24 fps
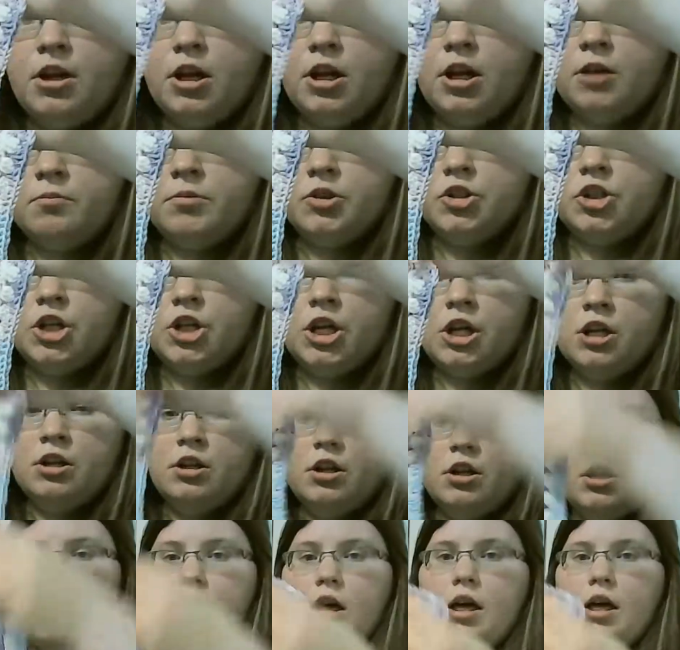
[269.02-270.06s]
the knitting
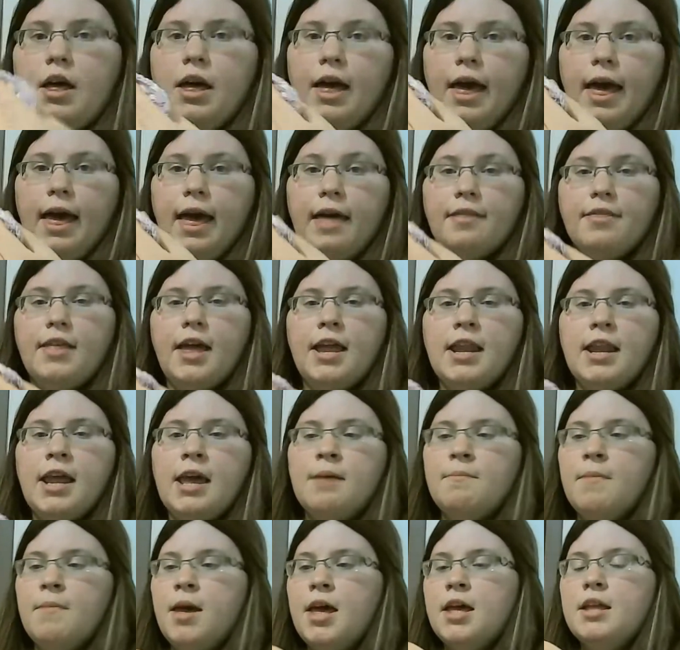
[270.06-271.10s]
machine, and then
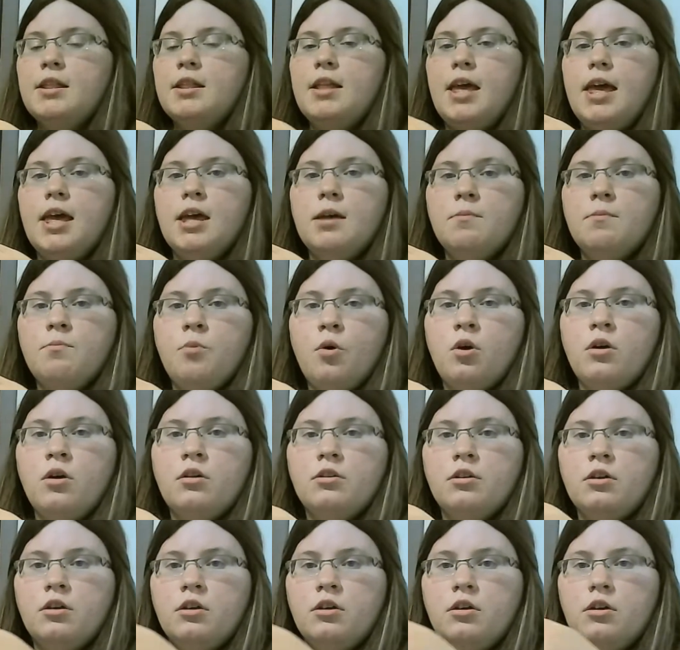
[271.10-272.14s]
I made a
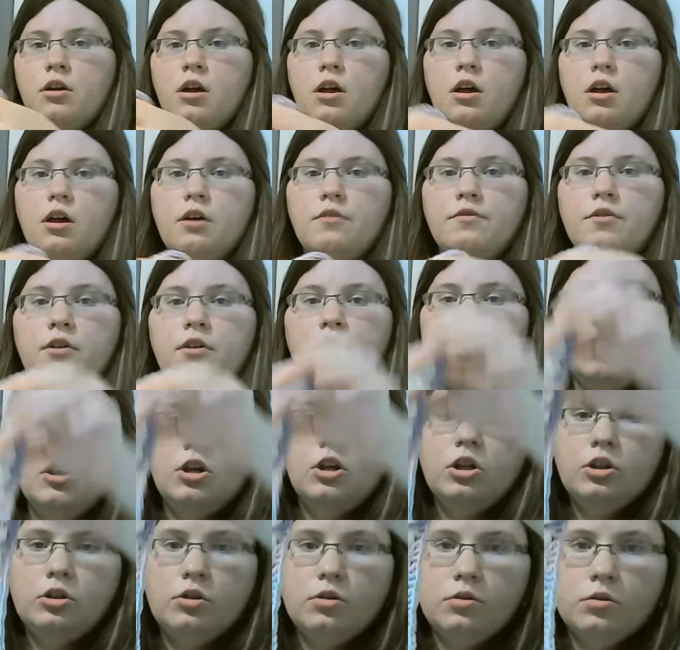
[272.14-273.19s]
border of
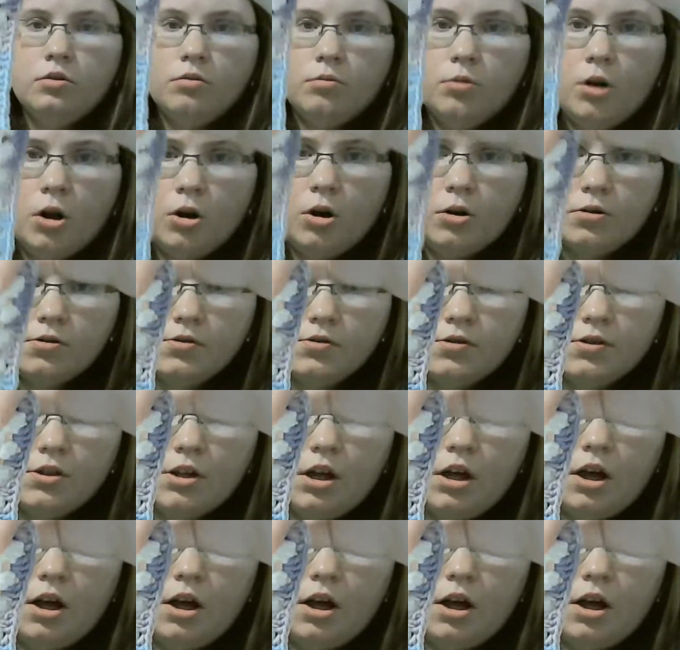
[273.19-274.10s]
2 rows